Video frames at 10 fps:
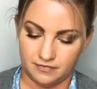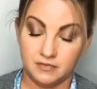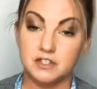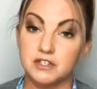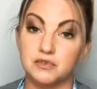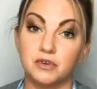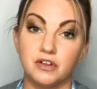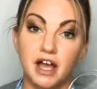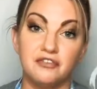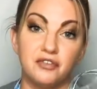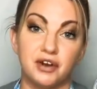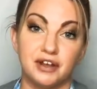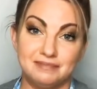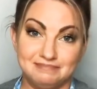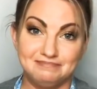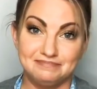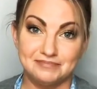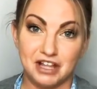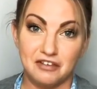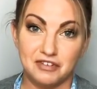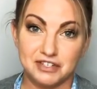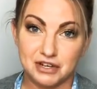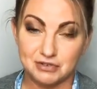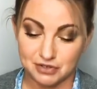This is real life for you. Life with a Jones.